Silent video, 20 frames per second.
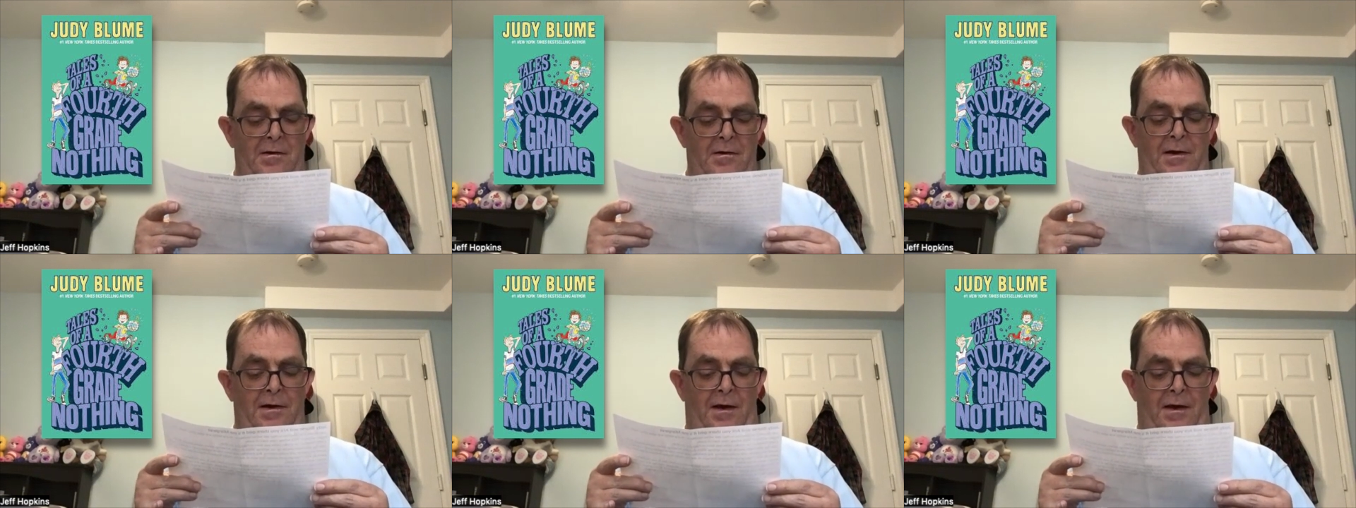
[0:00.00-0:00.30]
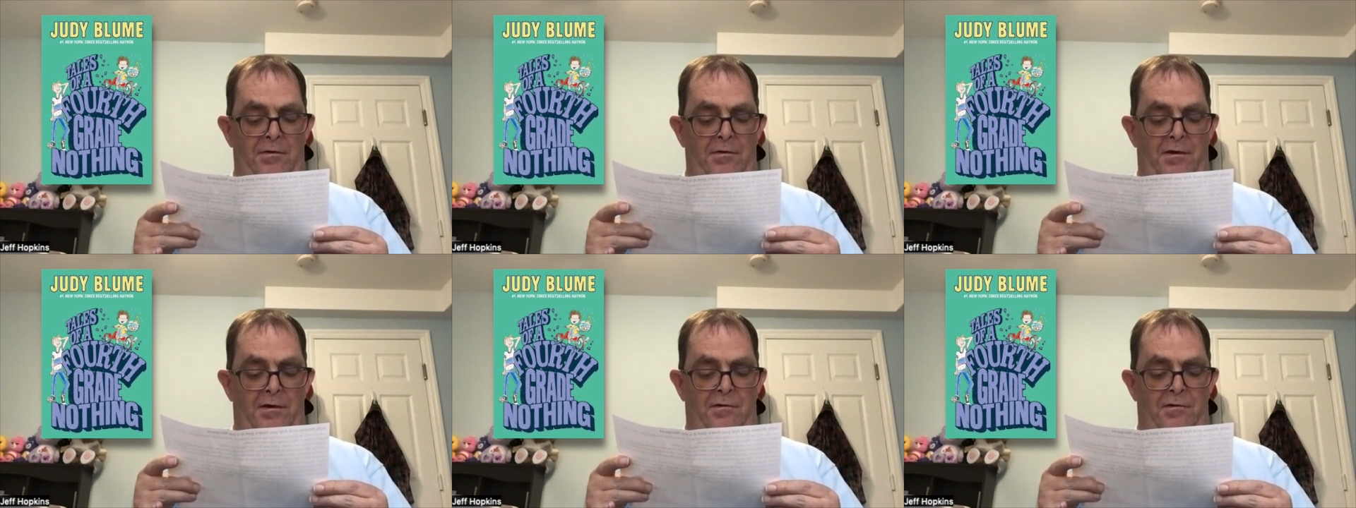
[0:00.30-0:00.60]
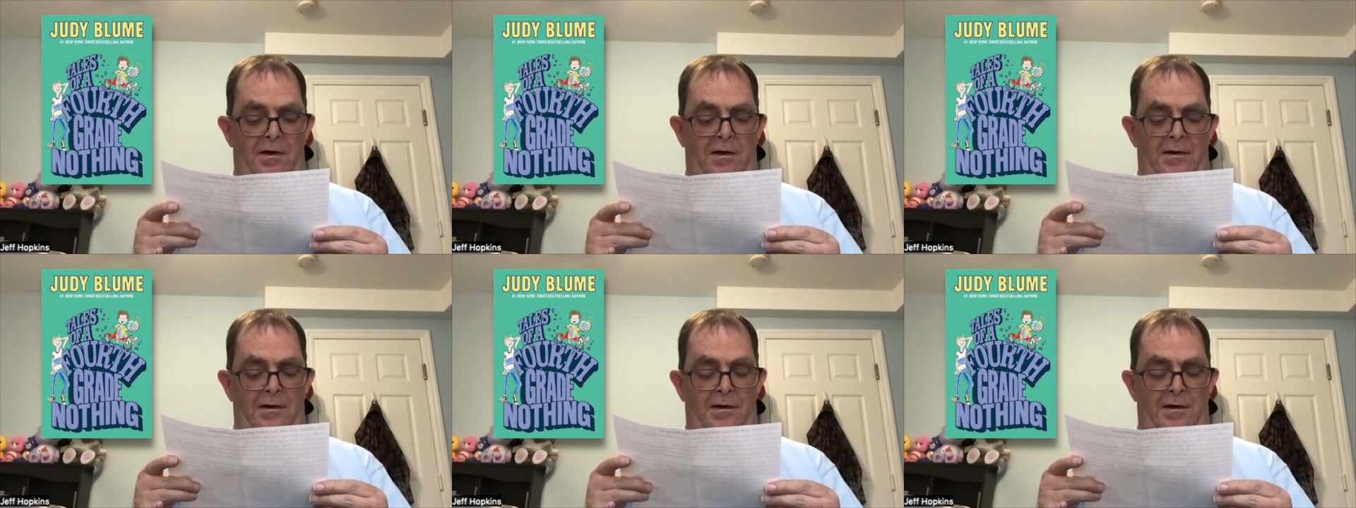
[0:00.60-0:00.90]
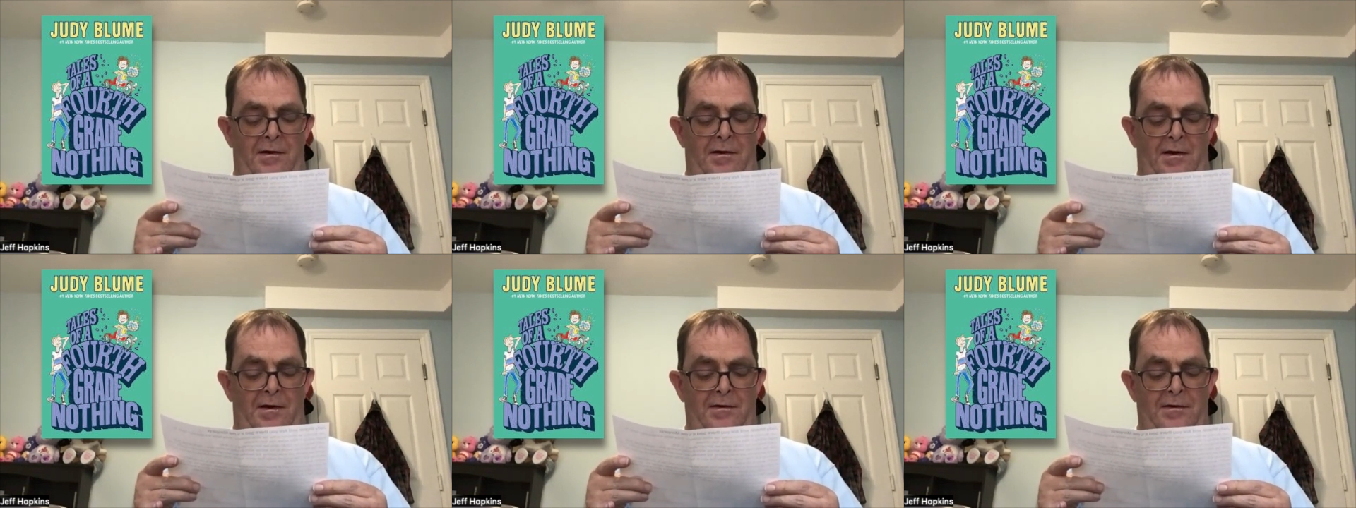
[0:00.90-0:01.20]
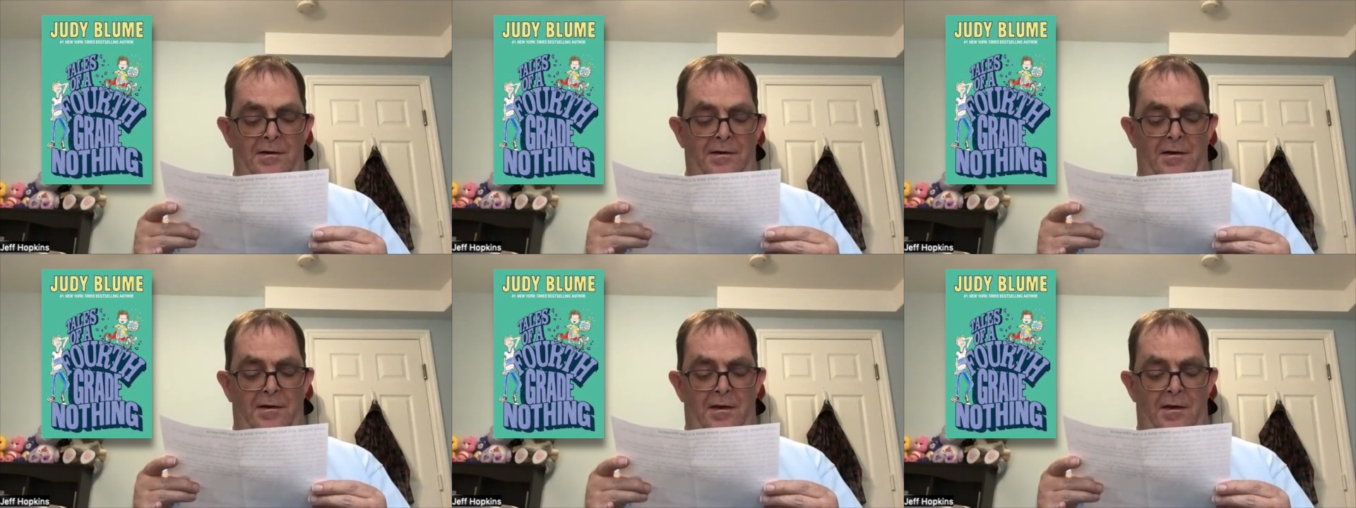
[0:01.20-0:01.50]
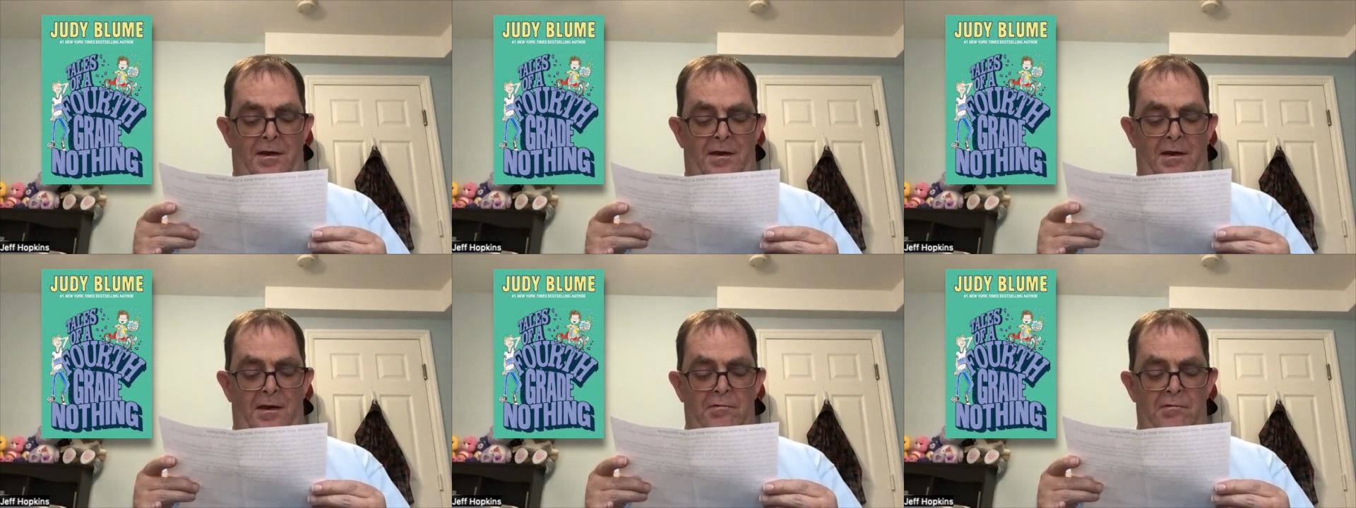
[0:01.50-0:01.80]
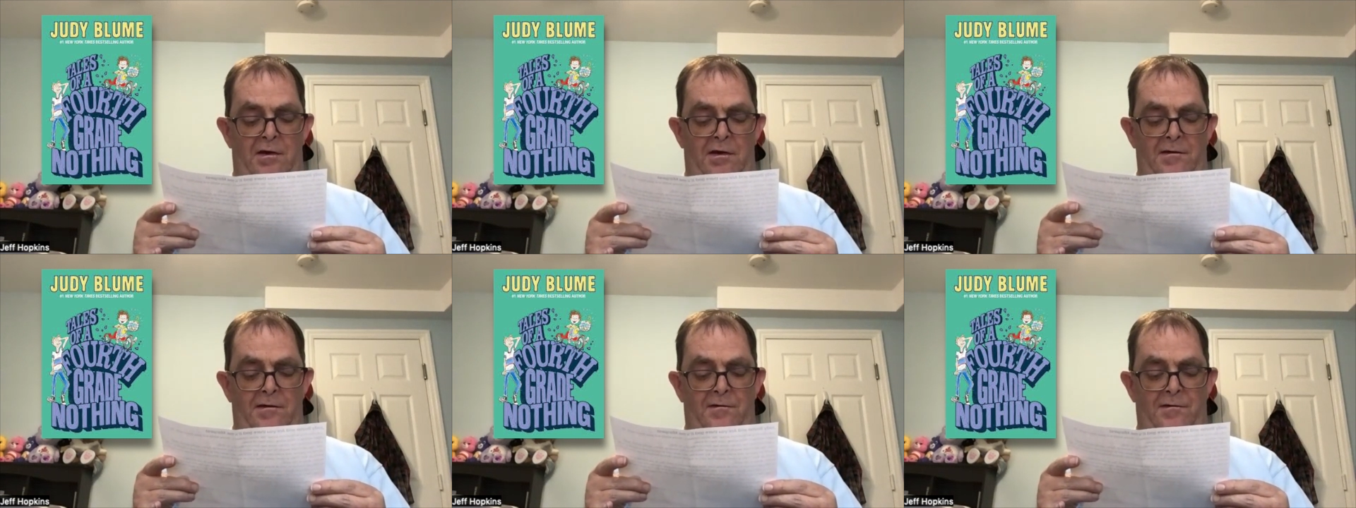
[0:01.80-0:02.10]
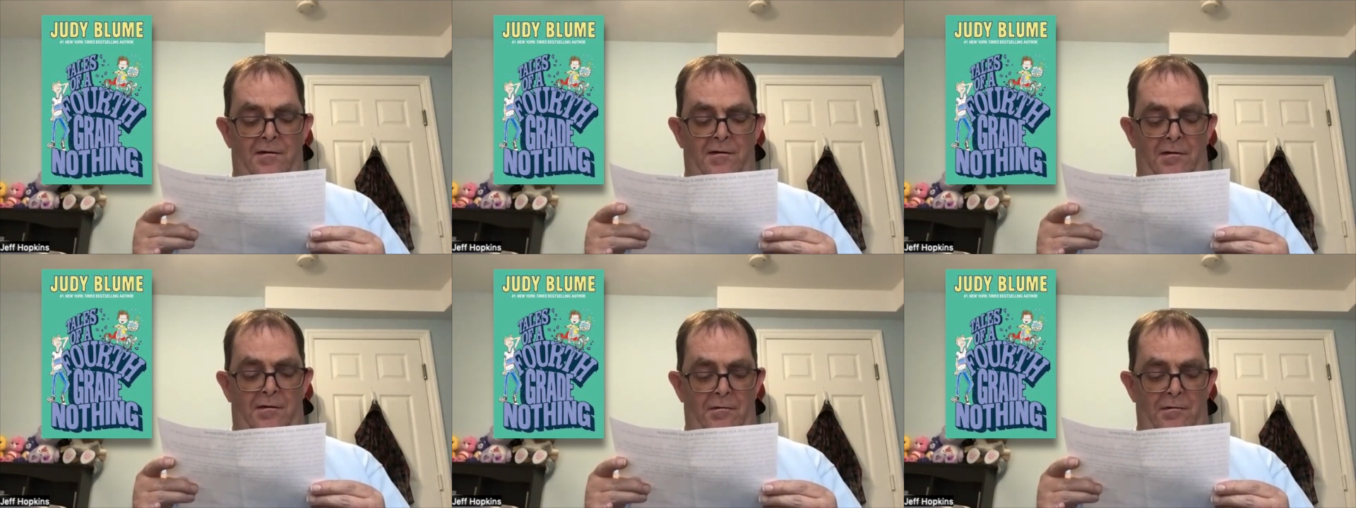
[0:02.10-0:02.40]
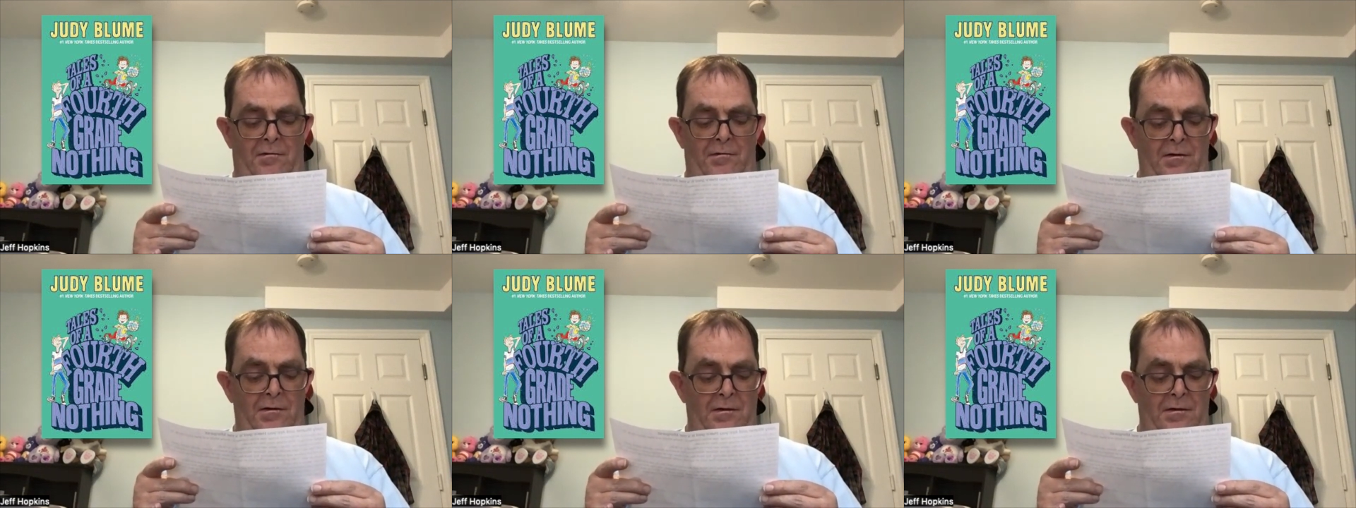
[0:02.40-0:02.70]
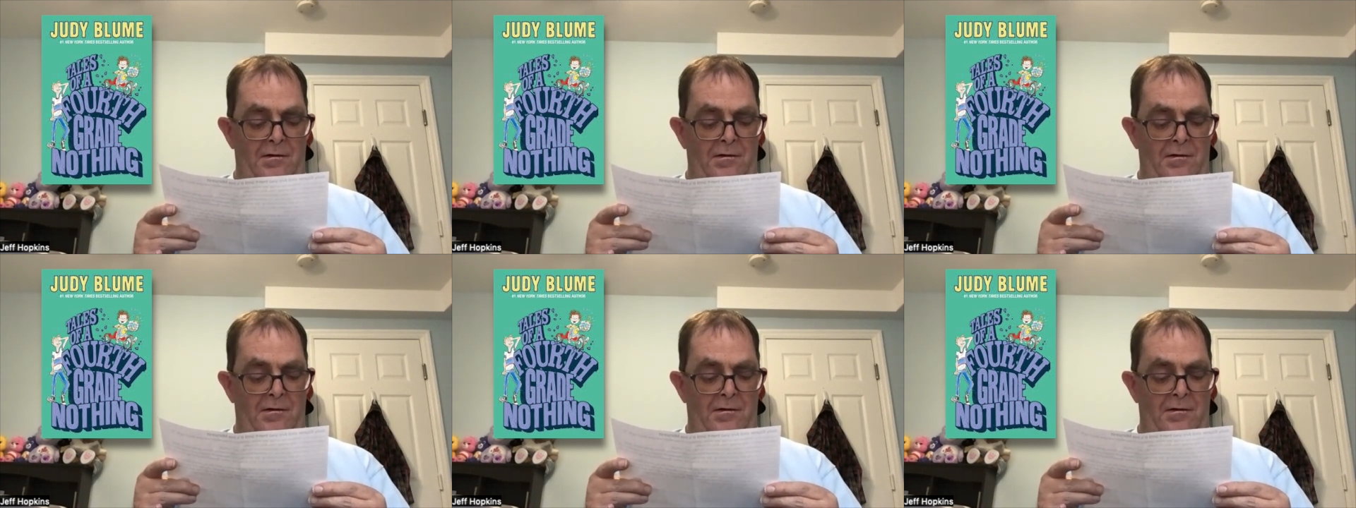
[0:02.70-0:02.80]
that was written in 1972,